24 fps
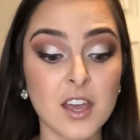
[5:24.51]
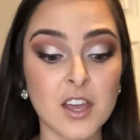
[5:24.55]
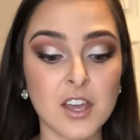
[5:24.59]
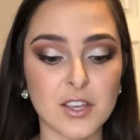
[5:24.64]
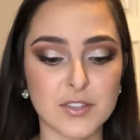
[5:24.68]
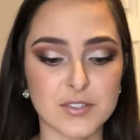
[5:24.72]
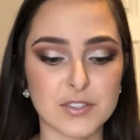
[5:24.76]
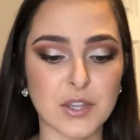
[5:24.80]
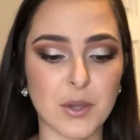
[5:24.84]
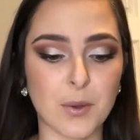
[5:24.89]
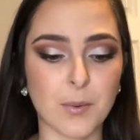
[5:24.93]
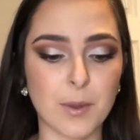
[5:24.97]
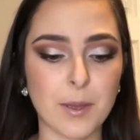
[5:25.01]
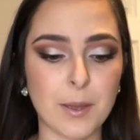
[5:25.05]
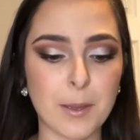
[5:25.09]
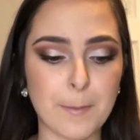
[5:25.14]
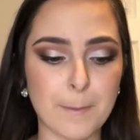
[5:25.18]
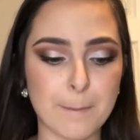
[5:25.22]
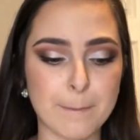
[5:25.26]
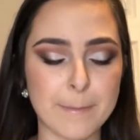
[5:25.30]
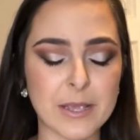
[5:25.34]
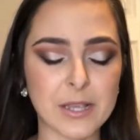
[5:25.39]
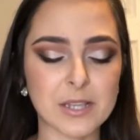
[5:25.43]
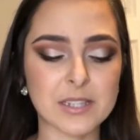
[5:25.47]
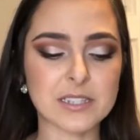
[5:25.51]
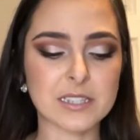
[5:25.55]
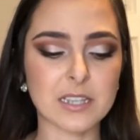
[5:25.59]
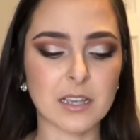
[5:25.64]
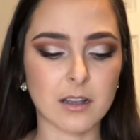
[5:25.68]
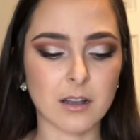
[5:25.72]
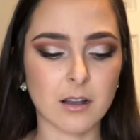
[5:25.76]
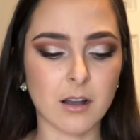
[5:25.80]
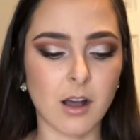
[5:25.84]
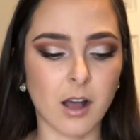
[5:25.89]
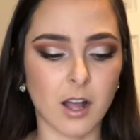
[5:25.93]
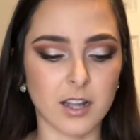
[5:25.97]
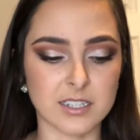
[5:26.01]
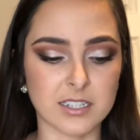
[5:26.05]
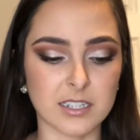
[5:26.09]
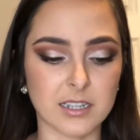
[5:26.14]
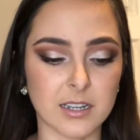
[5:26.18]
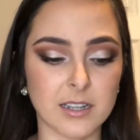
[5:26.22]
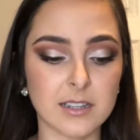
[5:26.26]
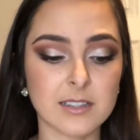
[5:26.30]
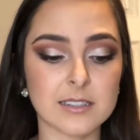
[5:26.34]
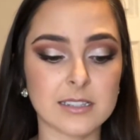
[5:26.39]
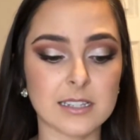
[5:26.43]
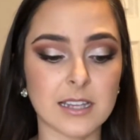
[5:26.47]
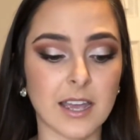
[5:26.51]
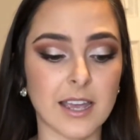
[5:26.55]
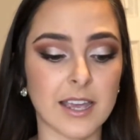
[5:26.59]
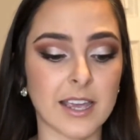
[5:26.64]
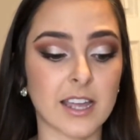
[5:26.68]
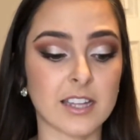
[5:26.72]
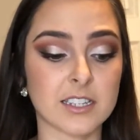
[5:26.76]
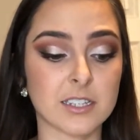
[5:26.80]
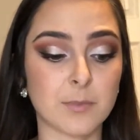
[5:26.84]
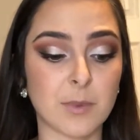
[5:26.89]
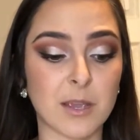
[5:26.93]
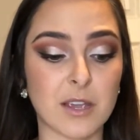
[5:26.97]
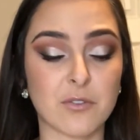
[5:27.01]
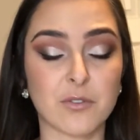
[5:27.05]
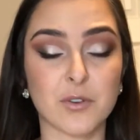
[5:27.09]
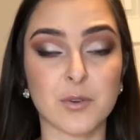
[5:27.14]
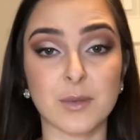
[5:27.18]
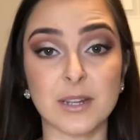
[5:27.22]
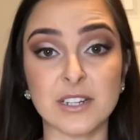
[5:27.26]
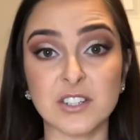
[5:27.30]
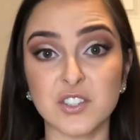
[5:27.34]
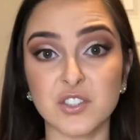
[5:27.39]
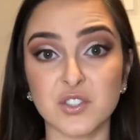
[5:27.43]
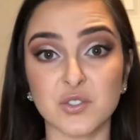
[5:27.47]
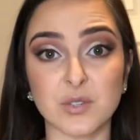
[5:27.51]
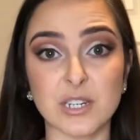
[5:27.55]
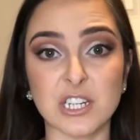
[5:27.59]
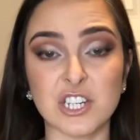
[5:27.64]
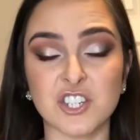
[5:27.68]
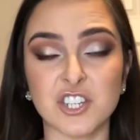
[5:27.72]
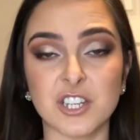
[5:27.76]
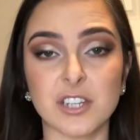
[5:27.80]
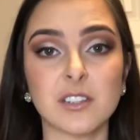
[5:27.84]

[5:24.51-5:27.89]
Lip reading: So Miss Continents, I had to pay for registration.